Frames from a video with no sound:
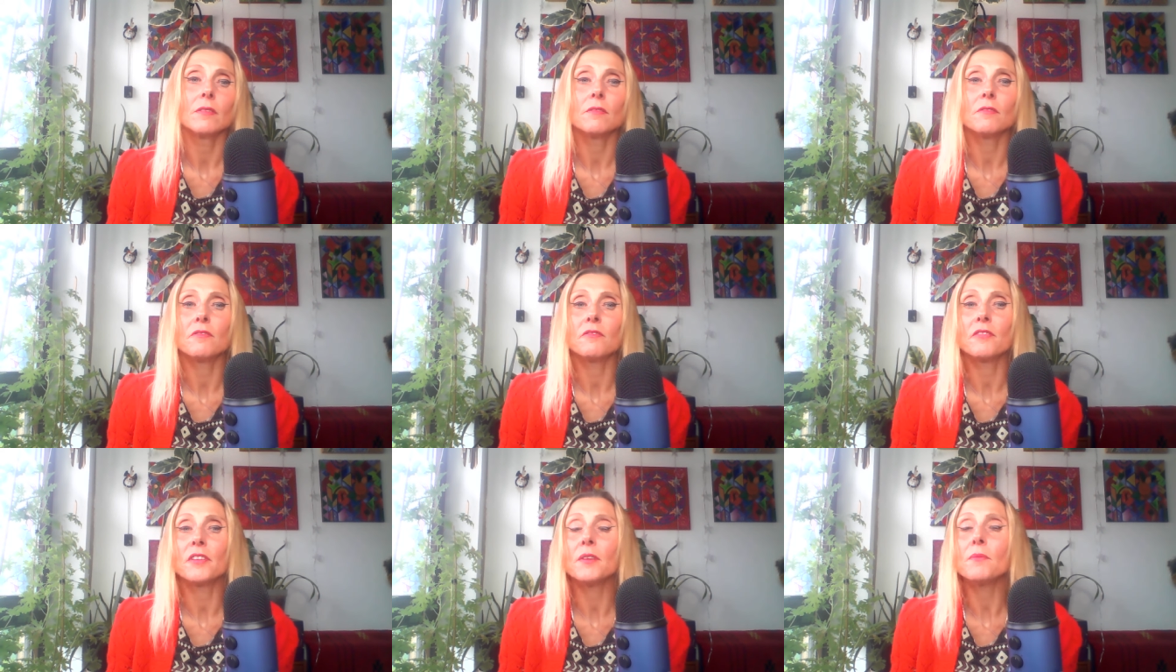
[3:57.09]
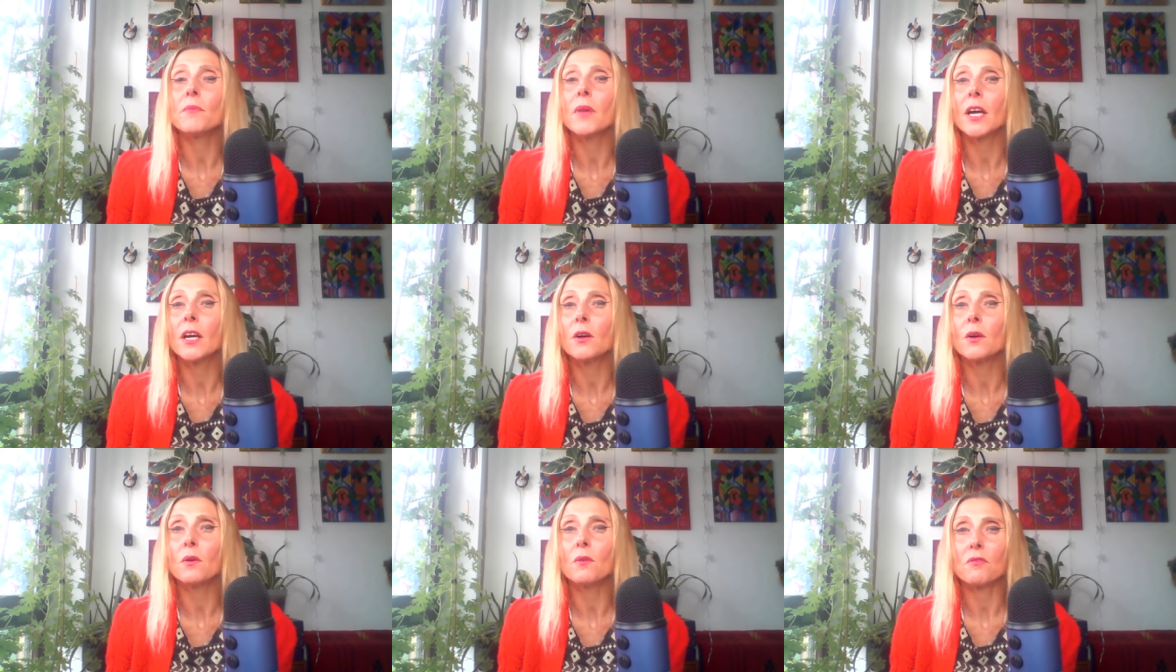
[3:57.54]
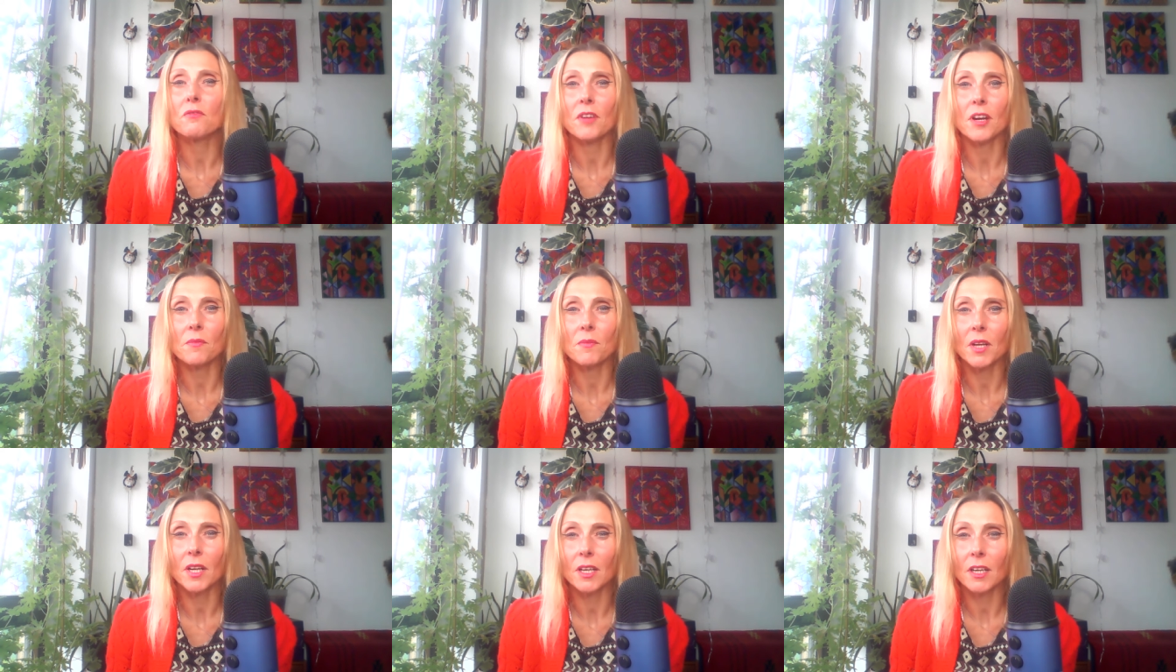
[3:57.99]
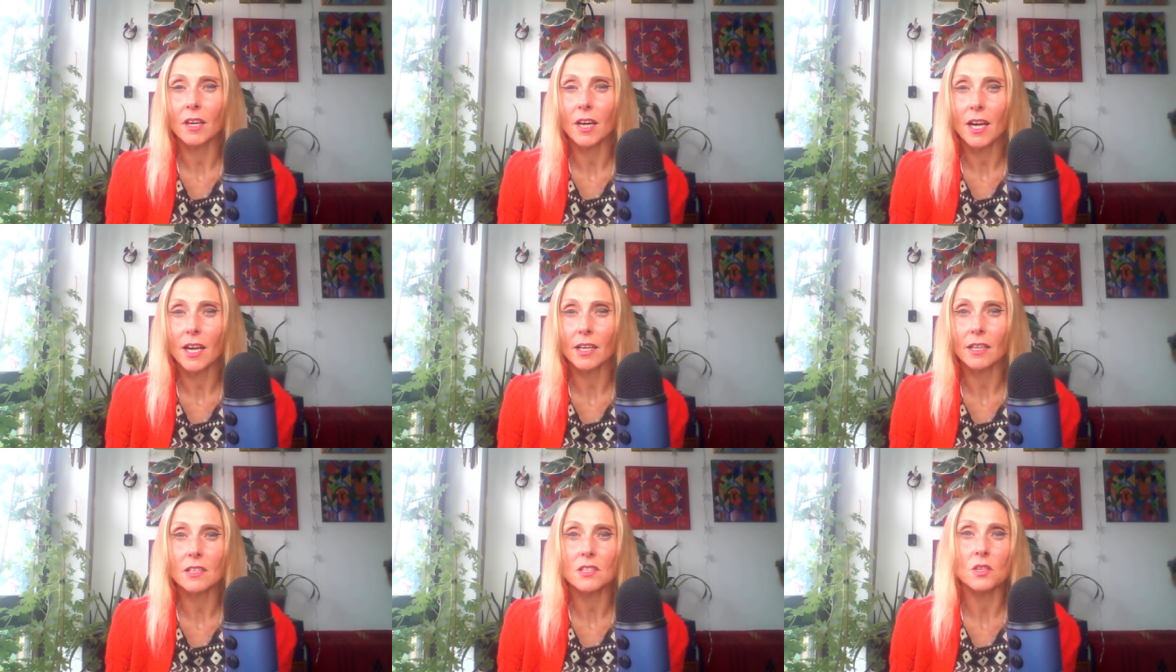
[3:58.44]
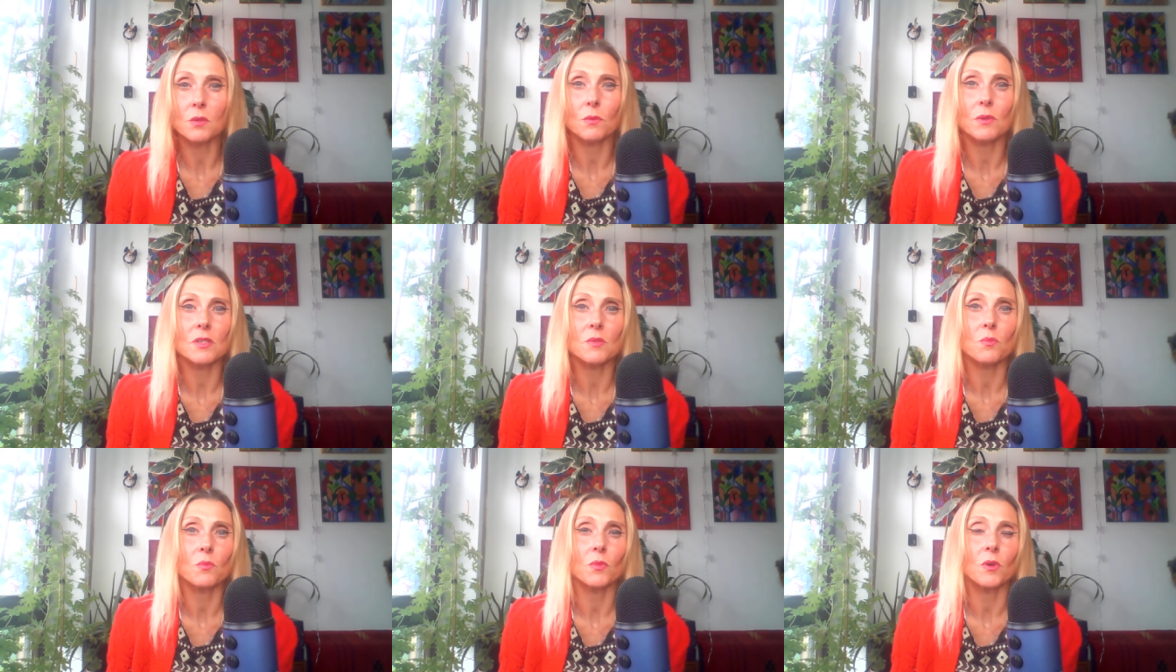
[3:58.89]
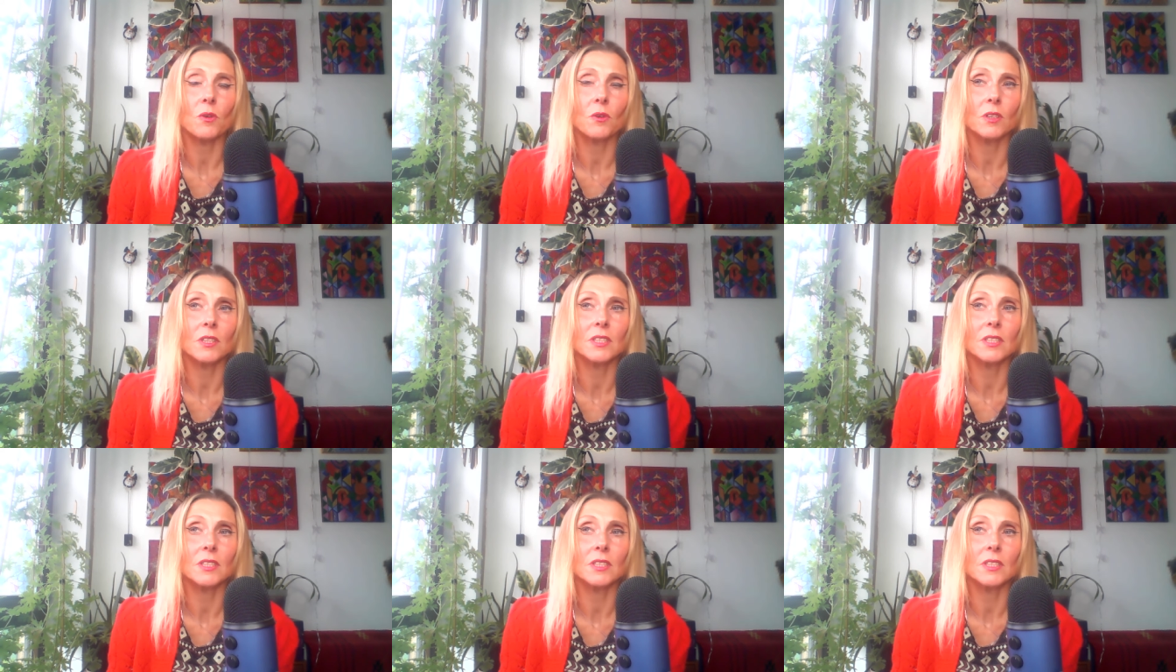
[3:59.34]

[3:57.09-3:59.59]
female family like, so it's more